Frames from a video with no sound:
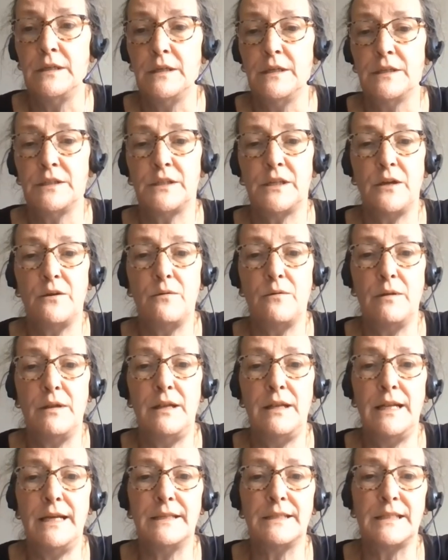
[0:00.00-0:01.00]
so
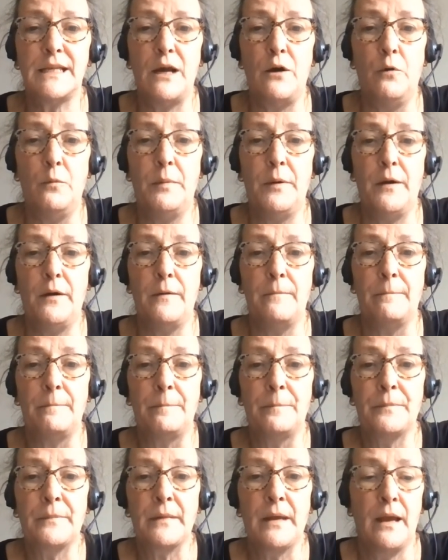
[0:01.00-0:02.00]
let's help her
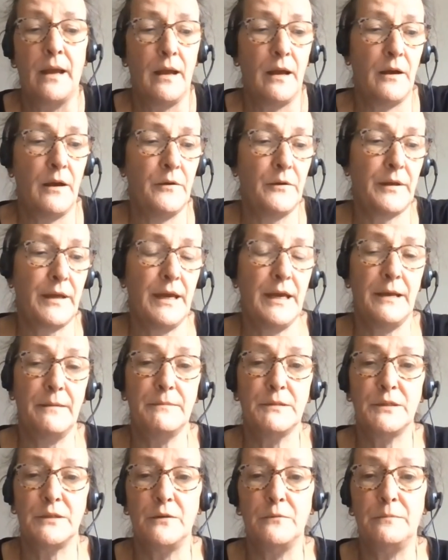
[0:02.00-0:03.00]
okay
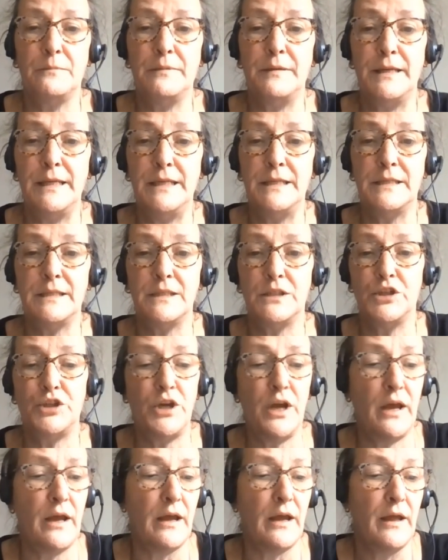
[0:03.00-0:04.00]
so please
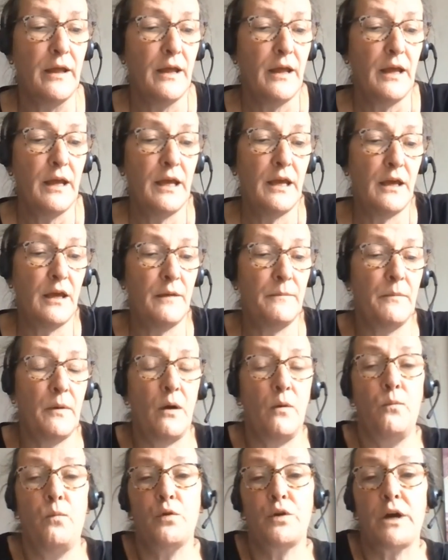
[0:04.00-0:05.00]
share um,
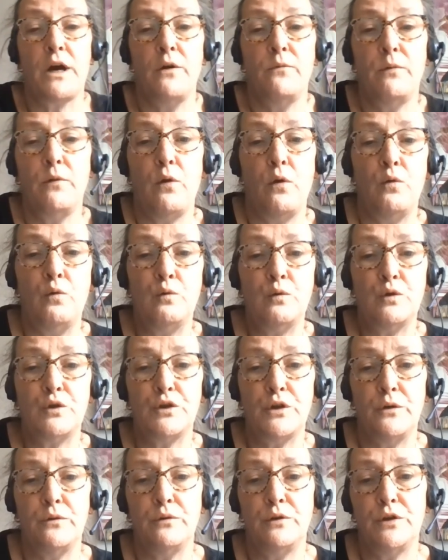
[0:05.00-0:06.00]
what I will
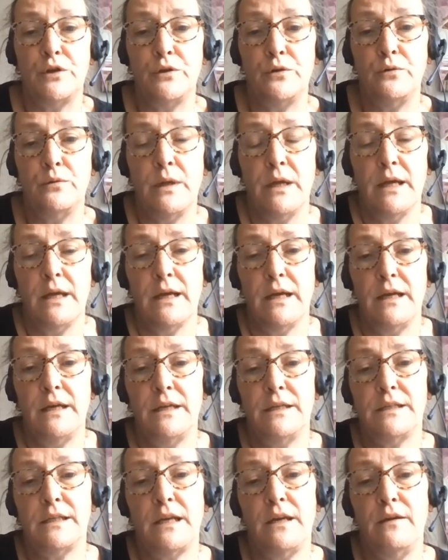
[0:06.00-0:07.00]
also do
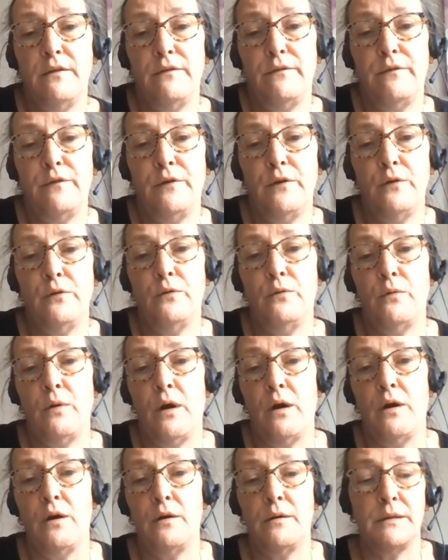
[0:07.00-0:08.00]
is if you
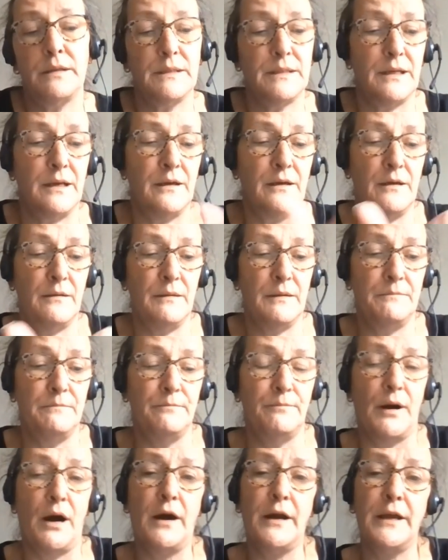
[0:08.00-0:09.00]
are uh,
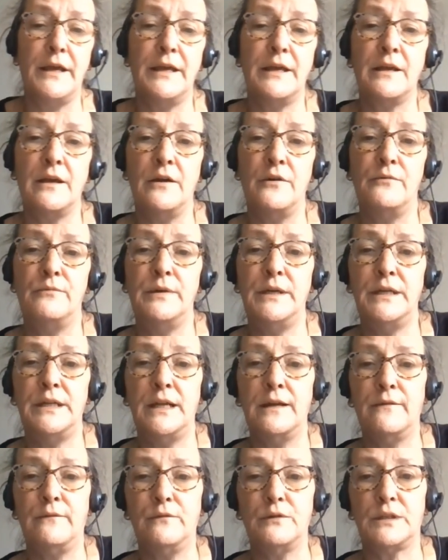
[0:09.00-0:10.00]
buying a
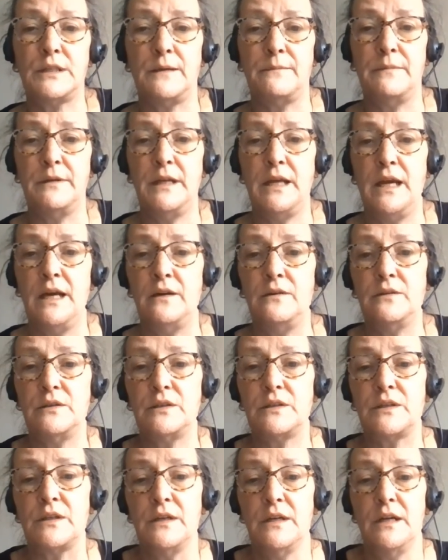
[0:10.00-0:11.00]
reading for somebody
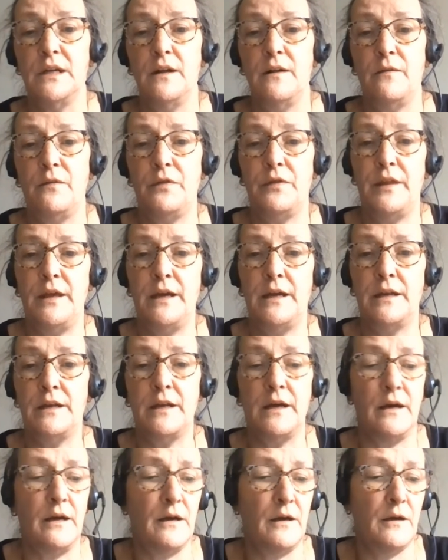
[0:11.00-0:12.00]
else then
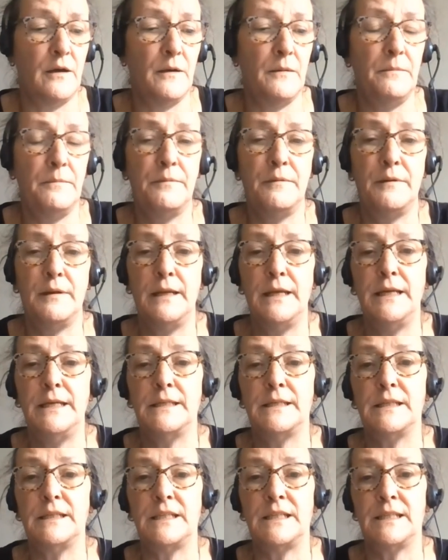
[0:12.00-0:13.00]
uh,
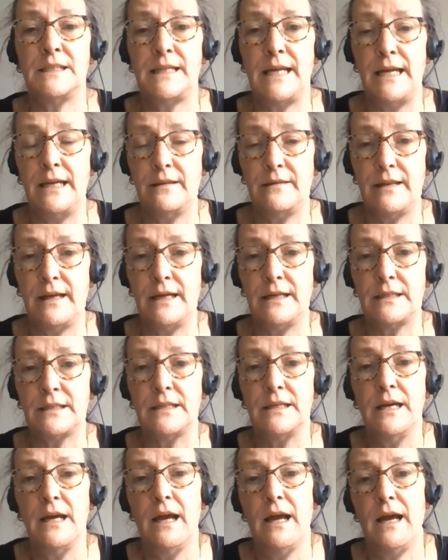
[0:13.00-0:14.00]
please state that
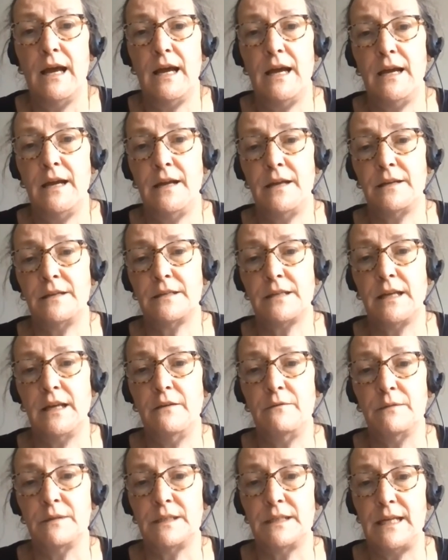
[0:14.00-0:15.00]
and
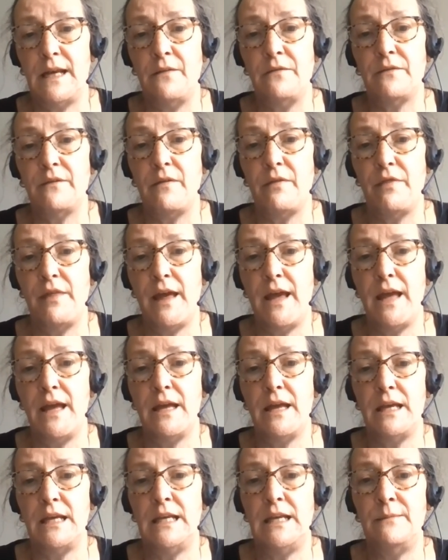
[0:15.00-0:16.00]
give send their
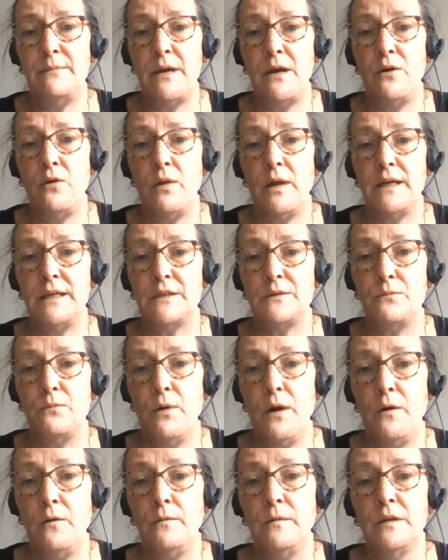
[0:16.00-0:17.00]
email as
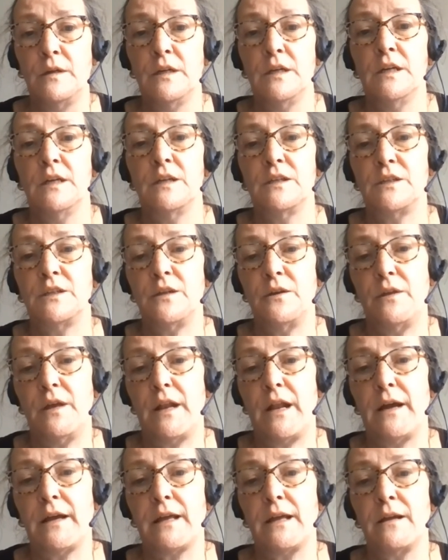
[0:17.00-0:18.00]
well so that
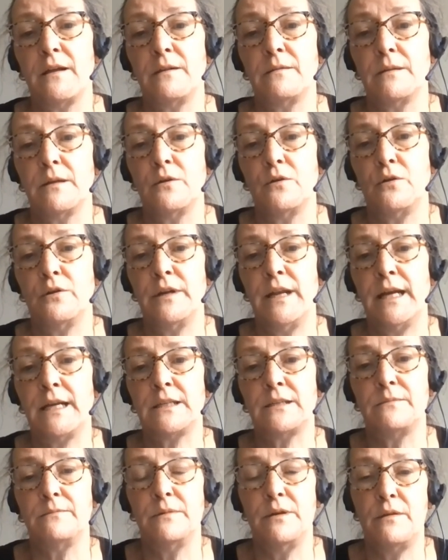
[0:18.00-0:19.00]
I can
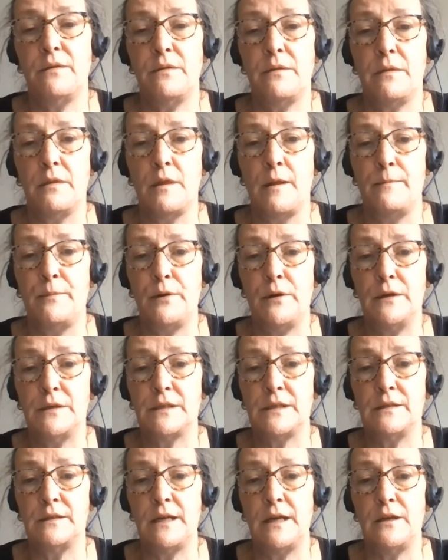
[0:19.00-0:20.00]
connect with the
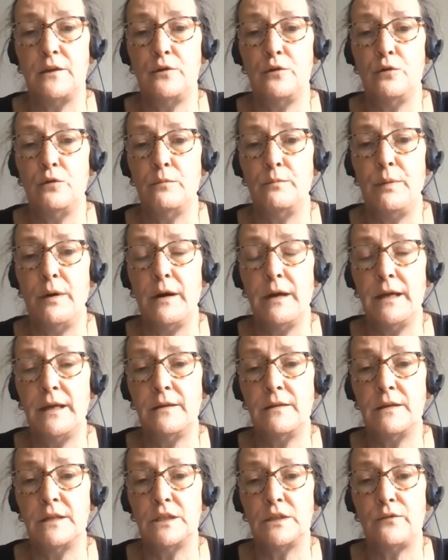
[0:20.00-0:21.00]
person that you're buying
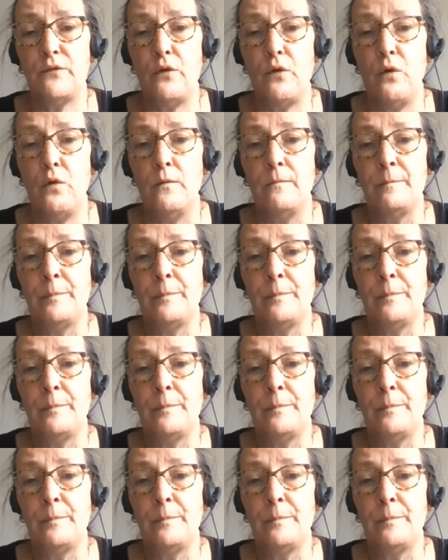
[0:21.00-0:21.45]
this for